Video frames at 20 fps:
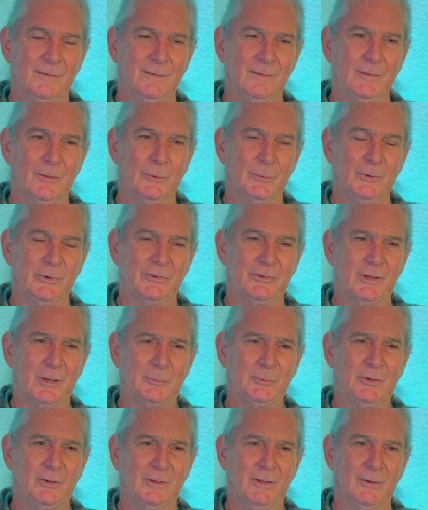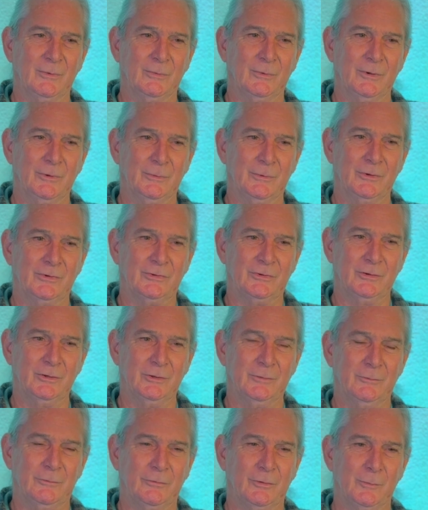the reception that we
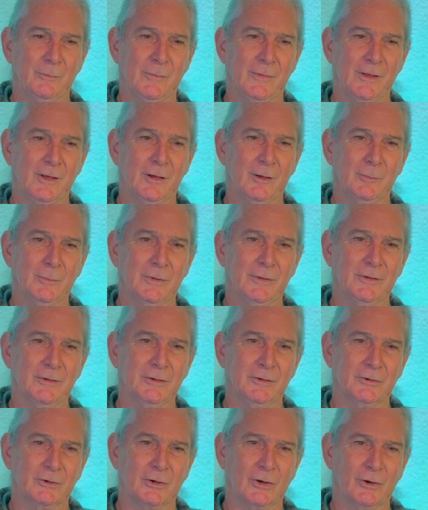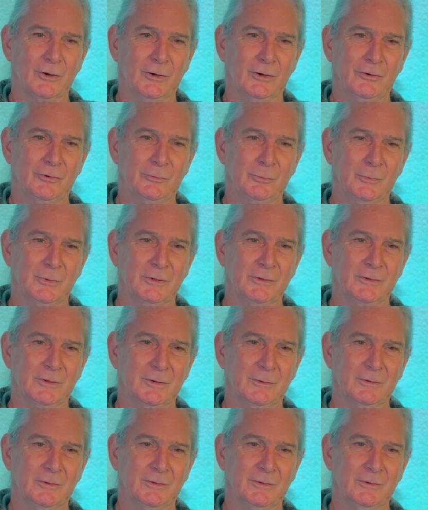received from them and the encouragement
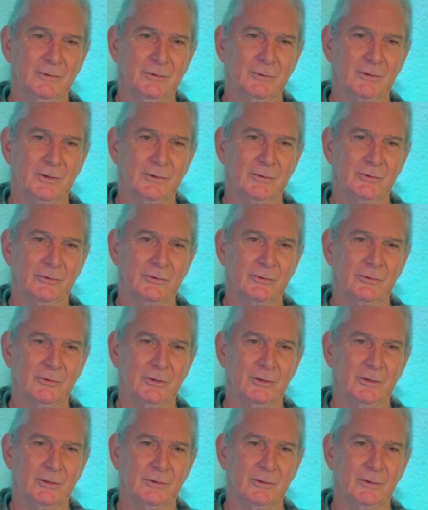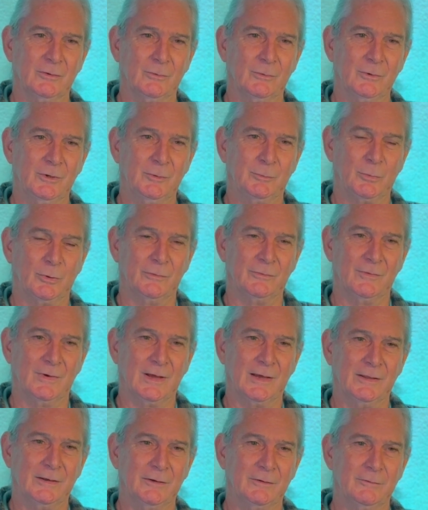that you can see that we
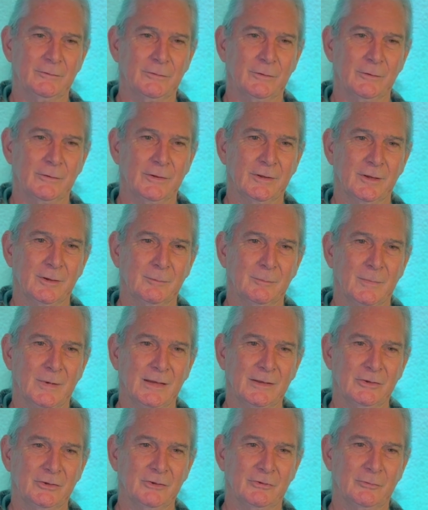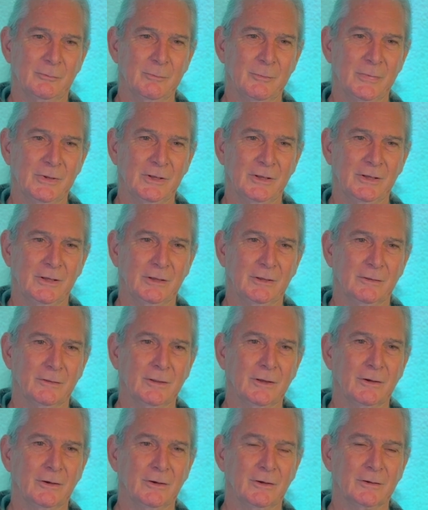provided for them by just
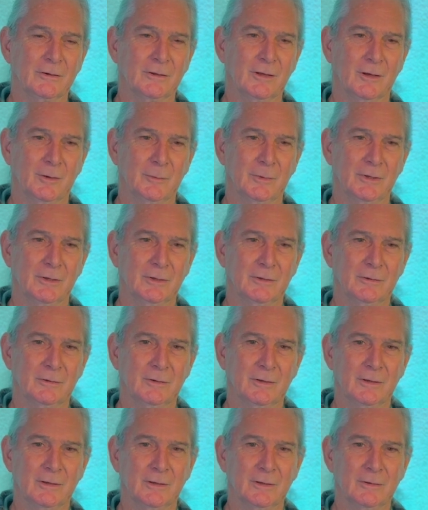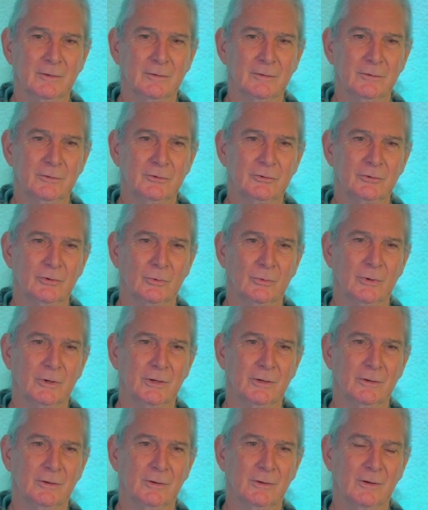being there and coming and, and
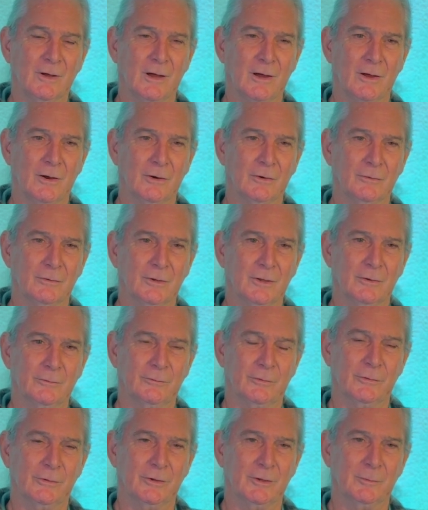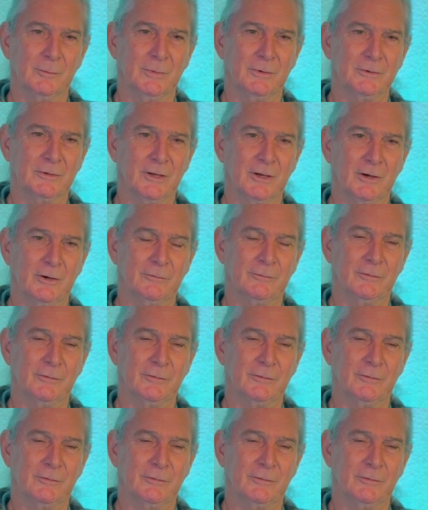showing our love for them and care